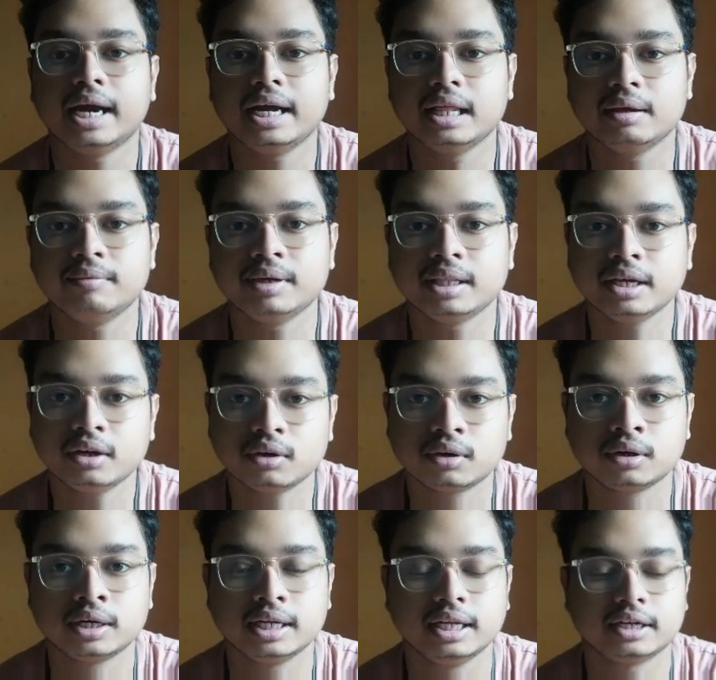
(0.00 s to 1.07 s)
having their
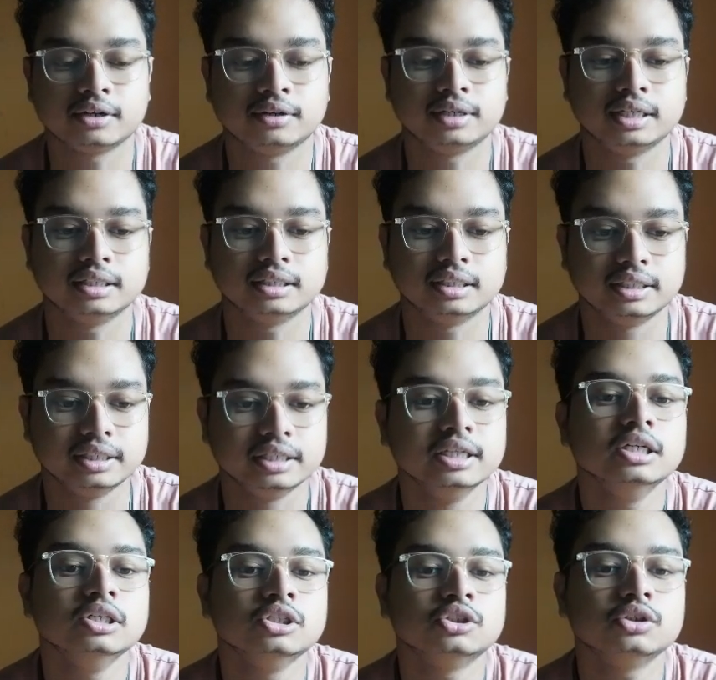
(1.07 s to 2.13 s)
own electron density.
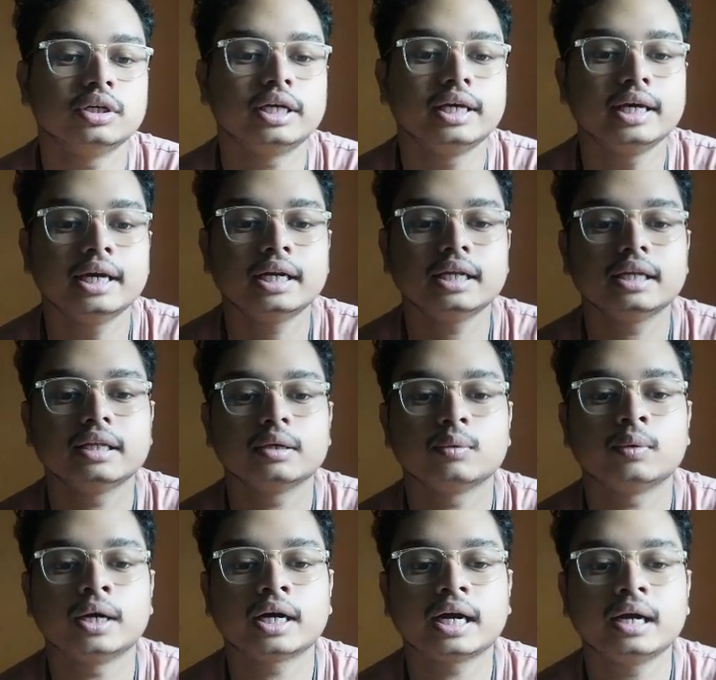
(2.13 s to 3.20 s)
So here
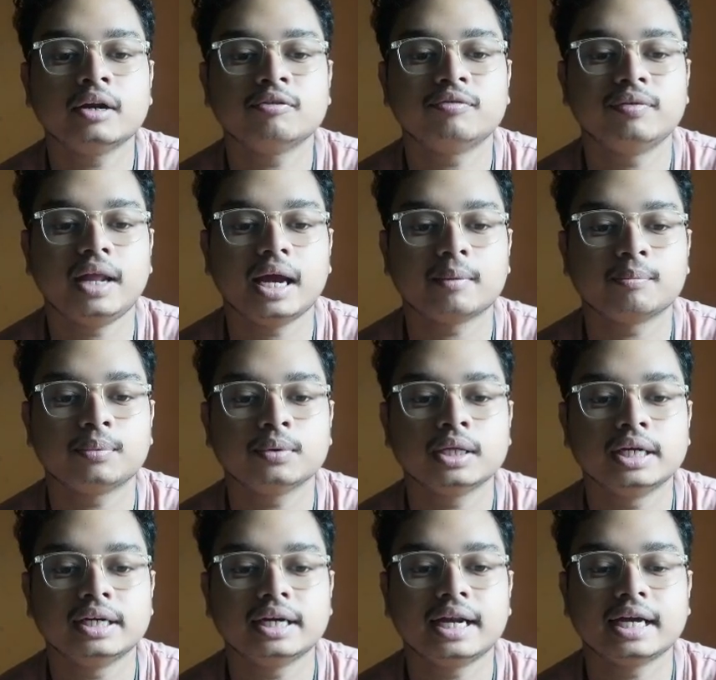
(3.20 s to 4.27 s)
one kind of flag pole
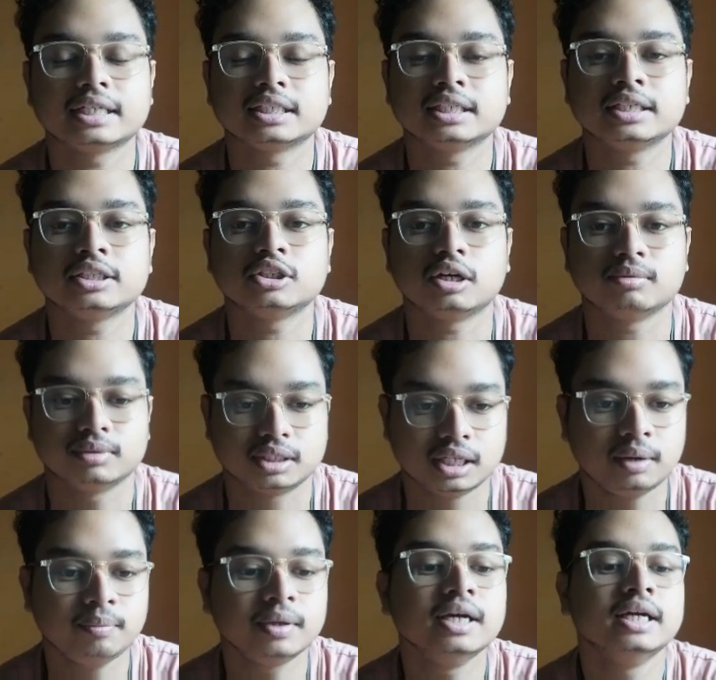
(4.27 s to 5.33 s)
interaction is
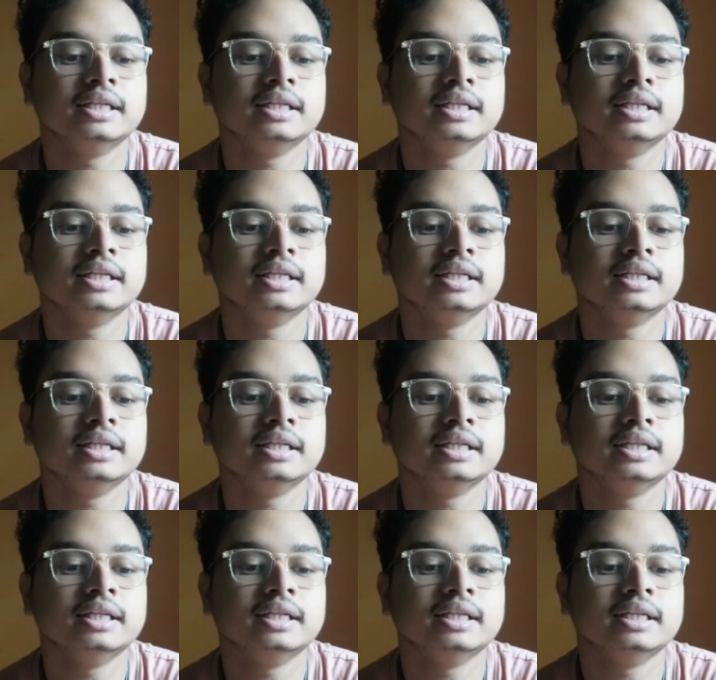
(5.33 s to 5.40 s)
observed.